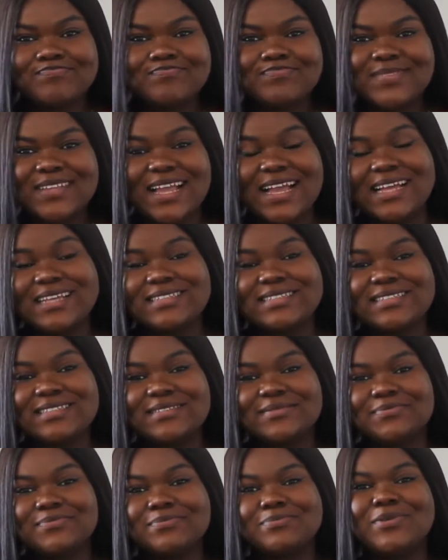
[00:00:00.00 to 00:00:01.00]
Guys,
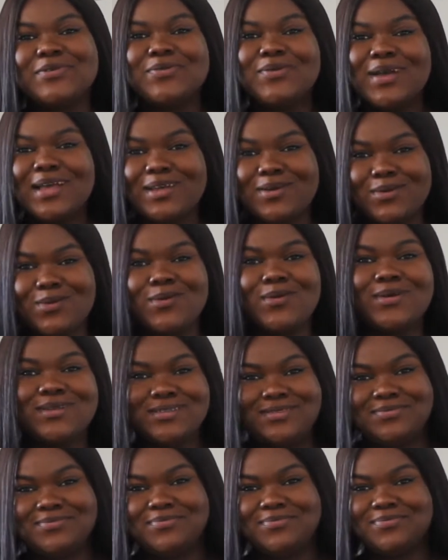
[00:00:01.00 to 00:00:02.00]
before I go on,
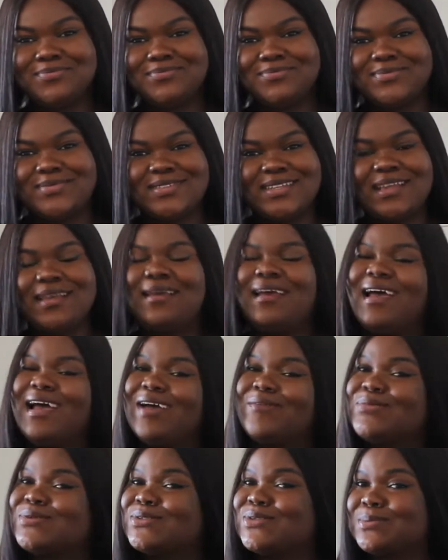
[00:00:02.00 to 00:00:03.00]

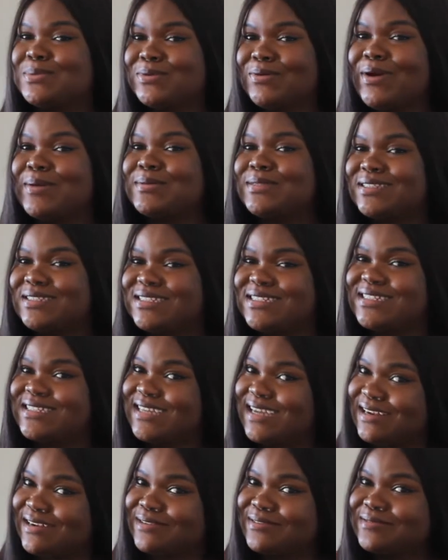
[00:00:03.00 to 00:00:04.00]
have you subscribed to this
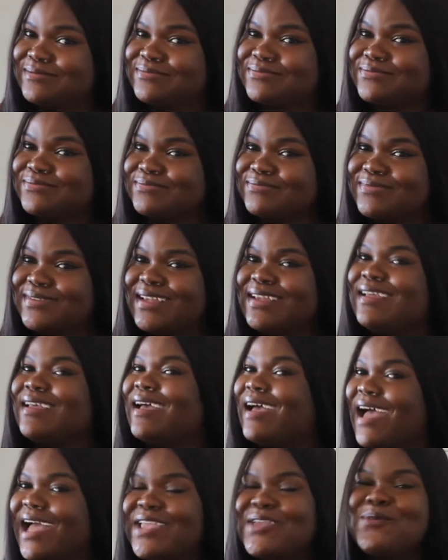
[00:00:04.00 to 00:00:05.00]
channel?
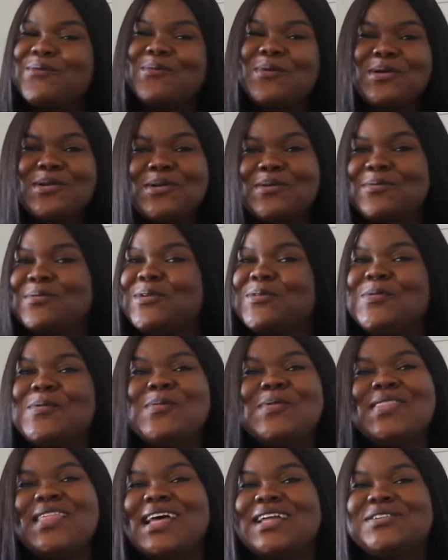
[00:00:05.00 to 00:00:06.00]
Are you one of those
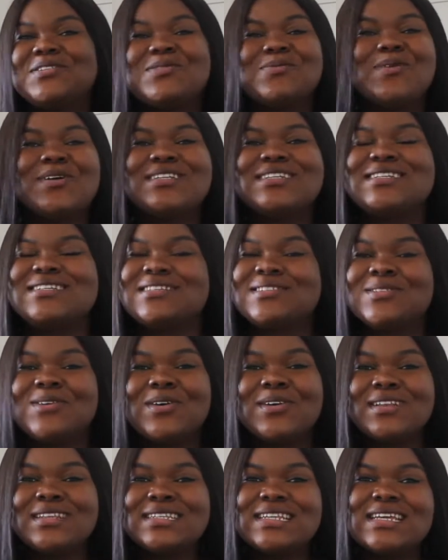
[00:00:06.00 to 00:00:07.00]
people that are just watching this
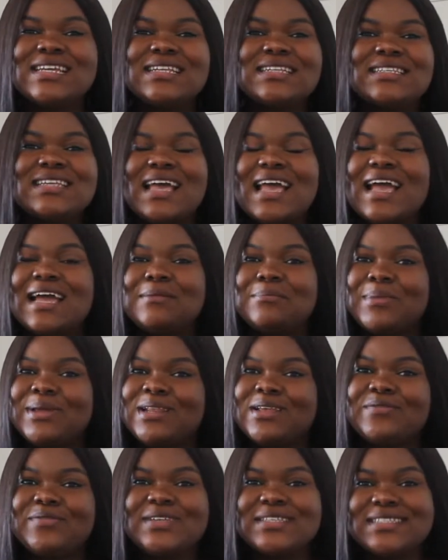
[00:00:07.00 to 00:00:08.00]
content and
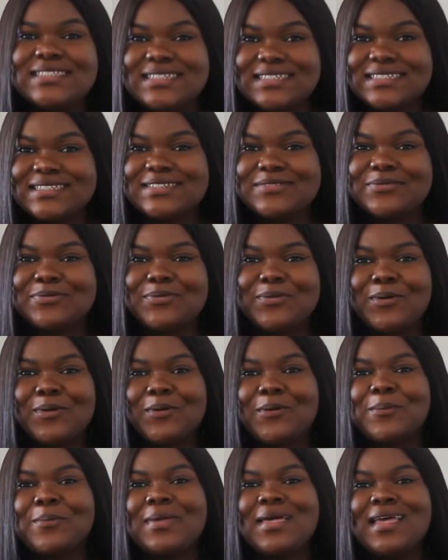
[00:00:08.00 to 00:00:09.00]
benefiting
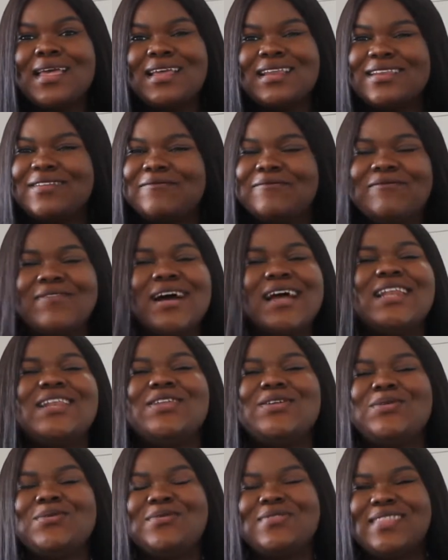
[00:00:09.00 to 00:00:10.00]
from the
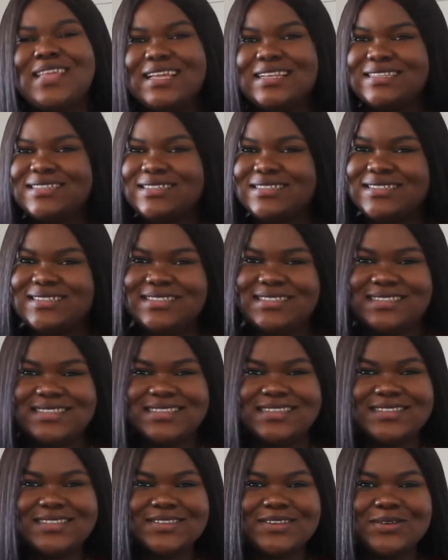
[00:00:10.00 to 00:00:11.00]
value that
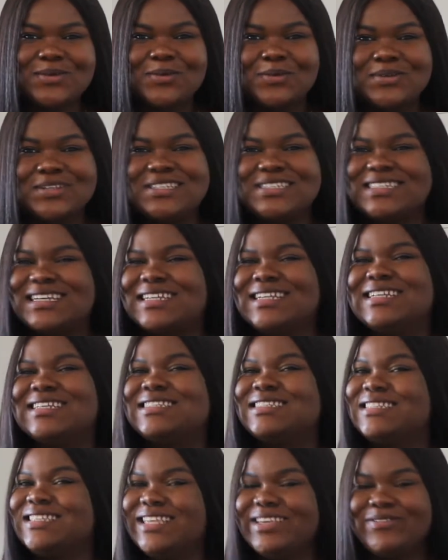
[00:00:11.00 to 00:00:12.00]
this channel
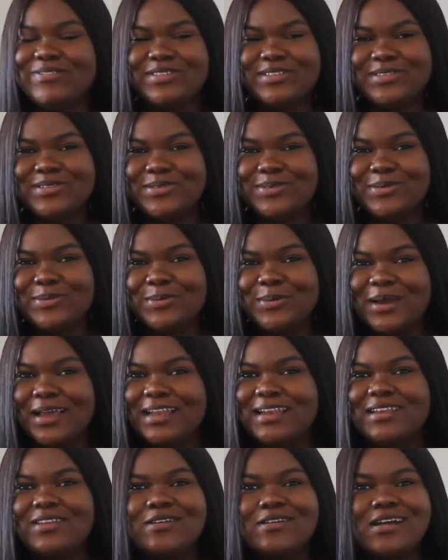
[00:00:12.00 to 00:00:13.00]
is giving to you,
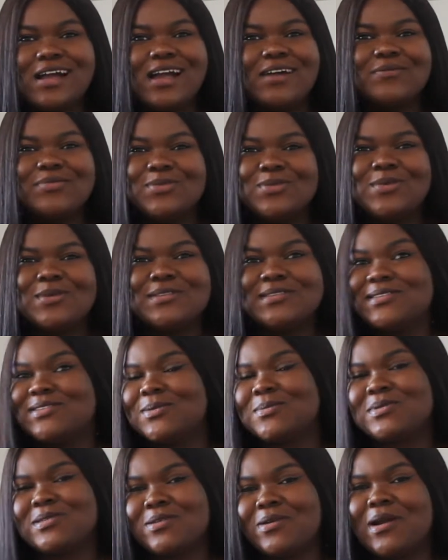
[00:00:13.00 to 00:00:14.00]
and you have not
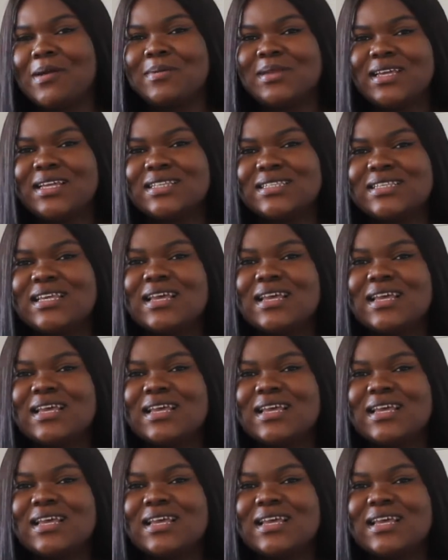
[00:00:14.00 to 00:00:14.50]
subscribed yet?